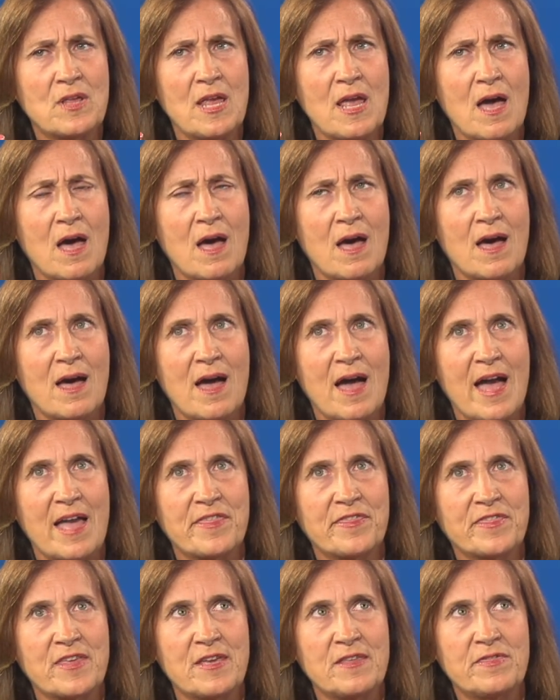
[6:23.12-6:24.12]

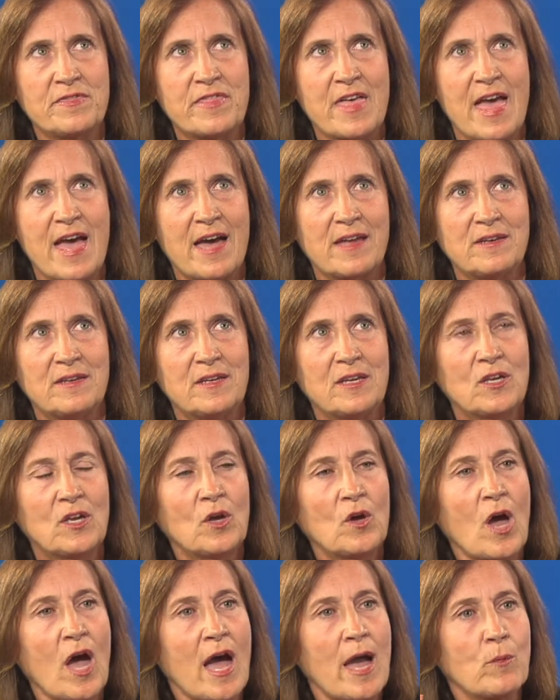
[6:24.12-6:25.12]
I think that
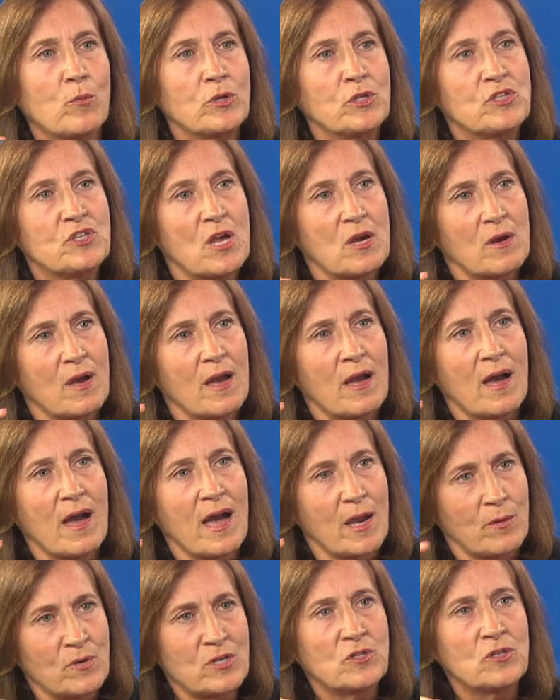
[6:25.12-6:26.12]
I
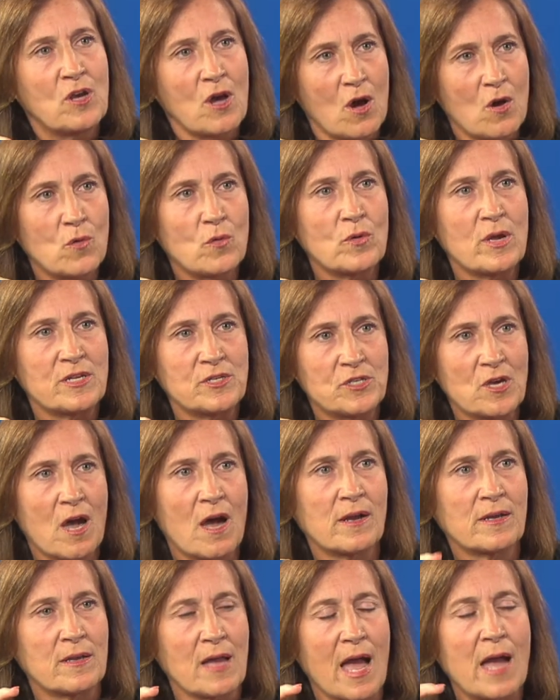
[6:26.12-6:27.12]
would talk
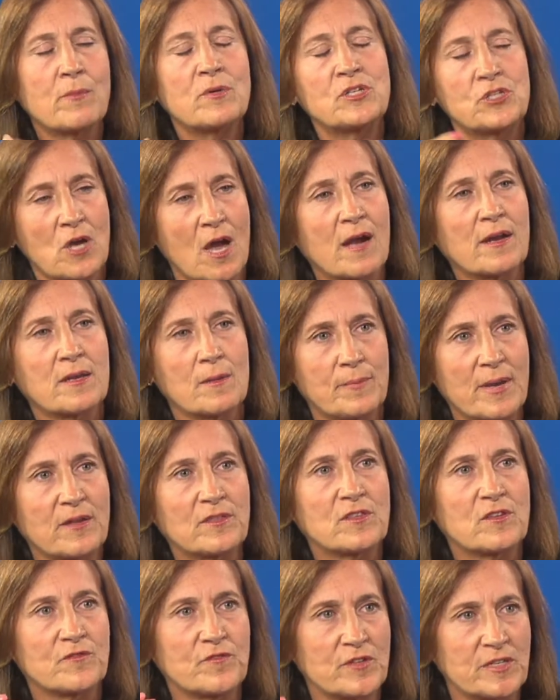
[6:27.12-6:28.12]

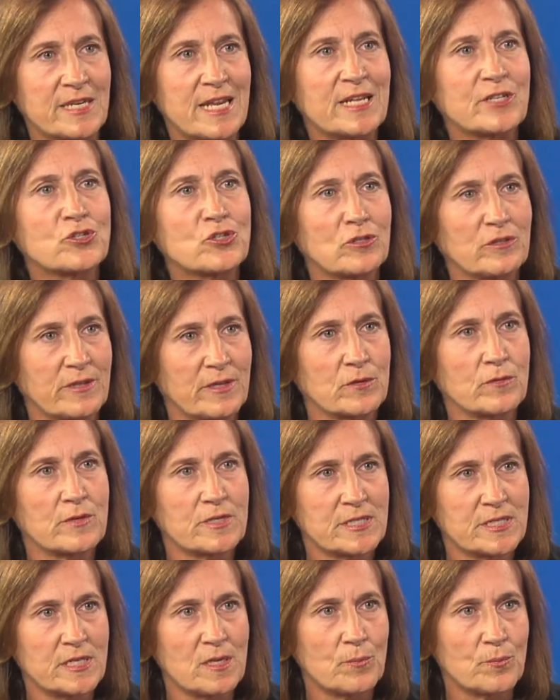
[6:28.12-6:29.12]
about the financial
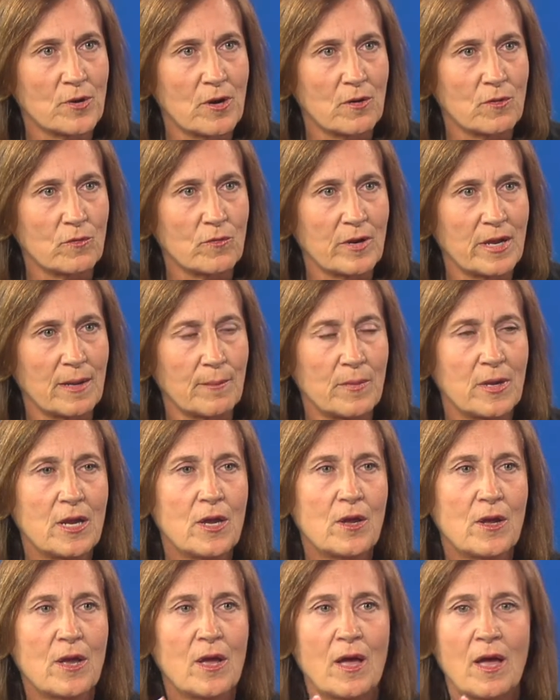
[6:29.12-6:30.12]
literacy program.
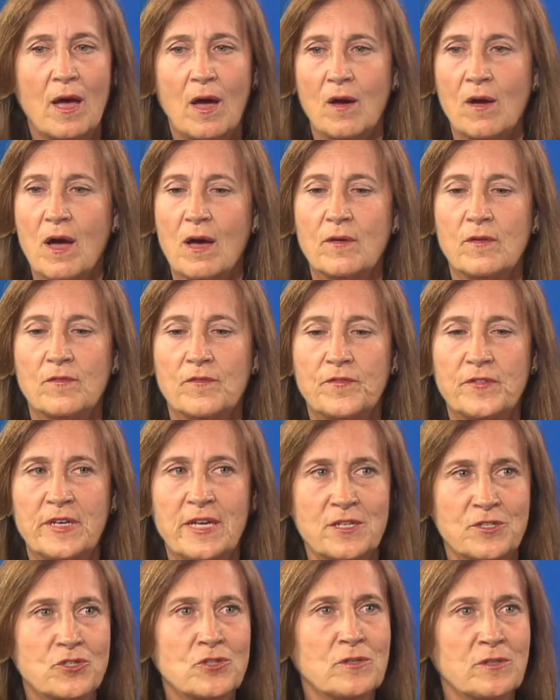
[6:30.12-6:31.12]

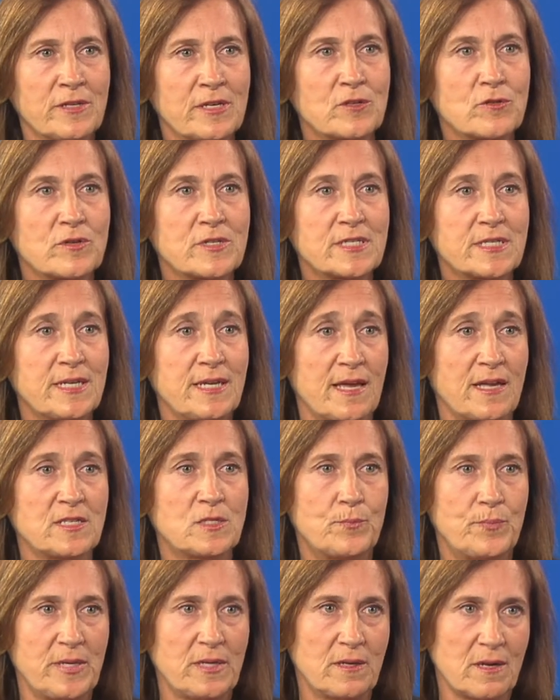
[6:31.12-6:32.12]
Financial literacy
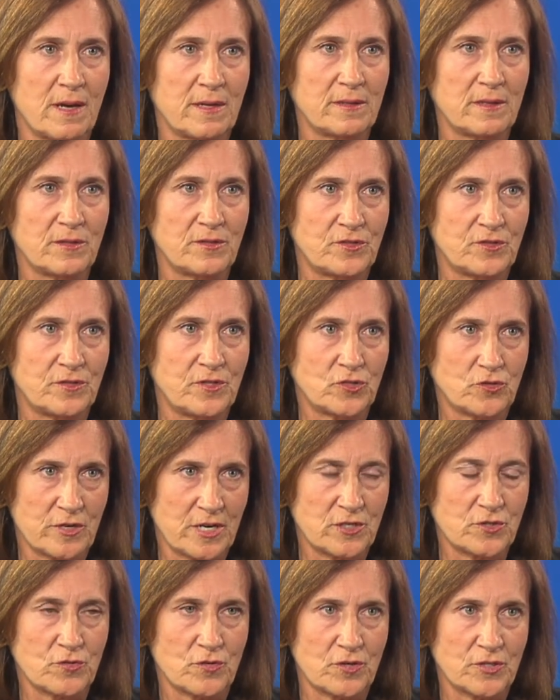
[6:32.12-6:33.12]
has begun under the
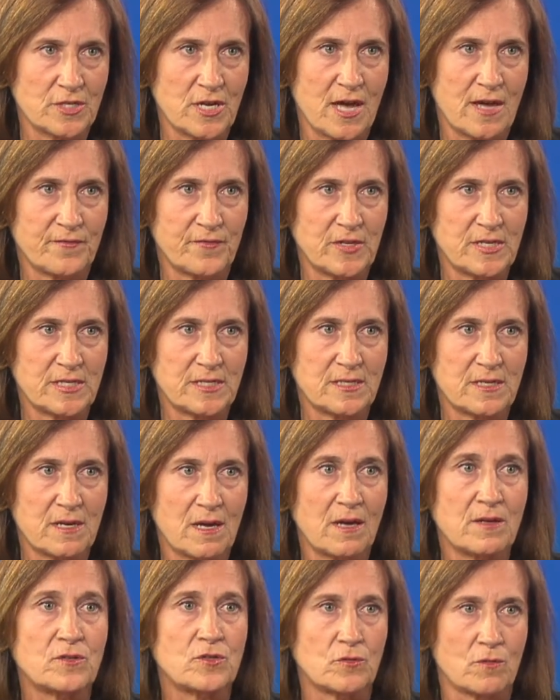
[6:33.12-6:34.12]
treasurer's office,
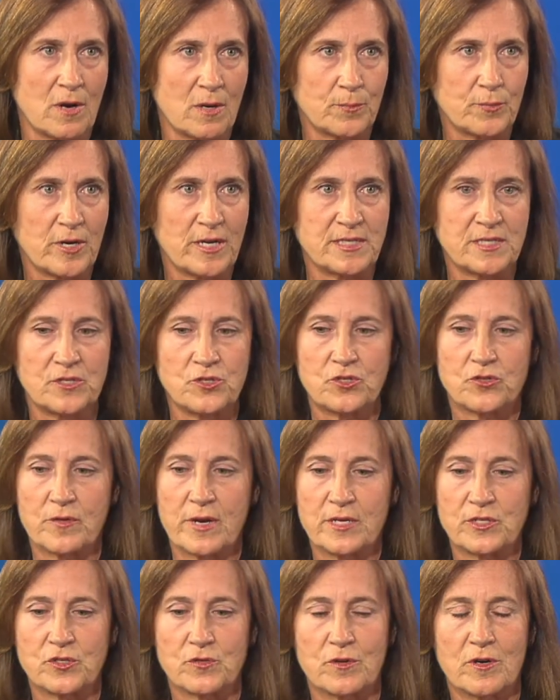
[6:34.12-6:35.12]
under our present
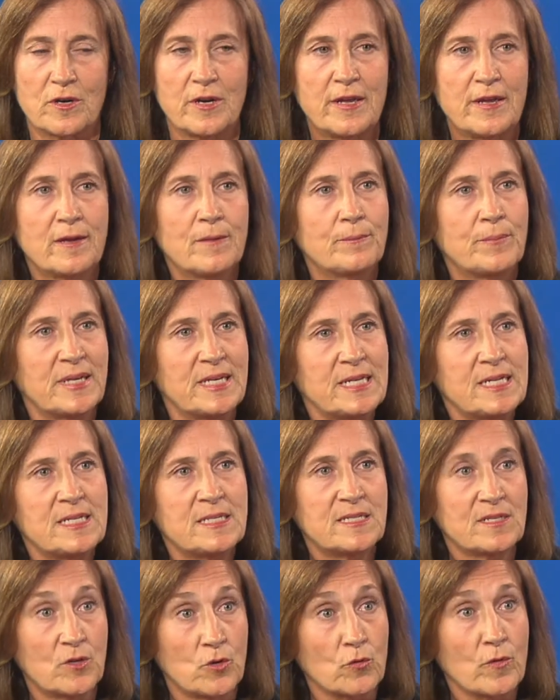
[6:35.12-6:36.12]
treasurer, but it
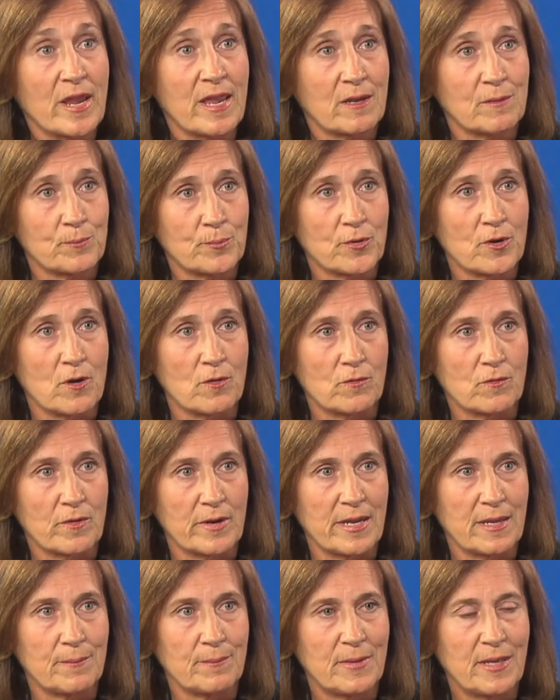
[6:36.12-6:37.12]
is a grant
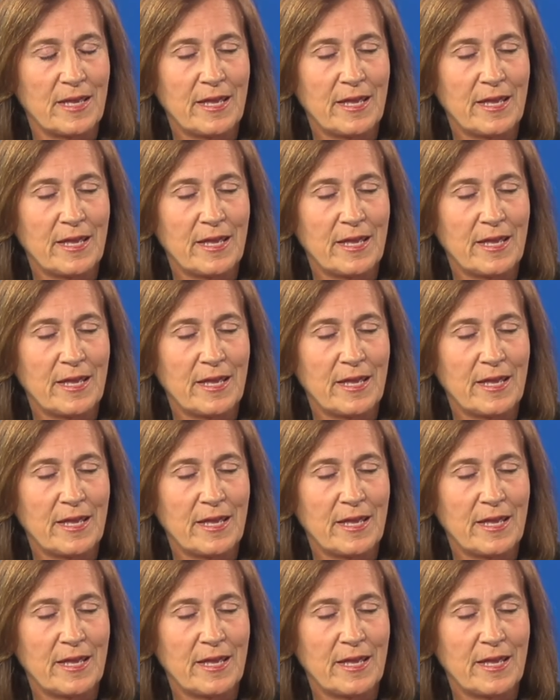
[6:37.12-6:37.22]
program.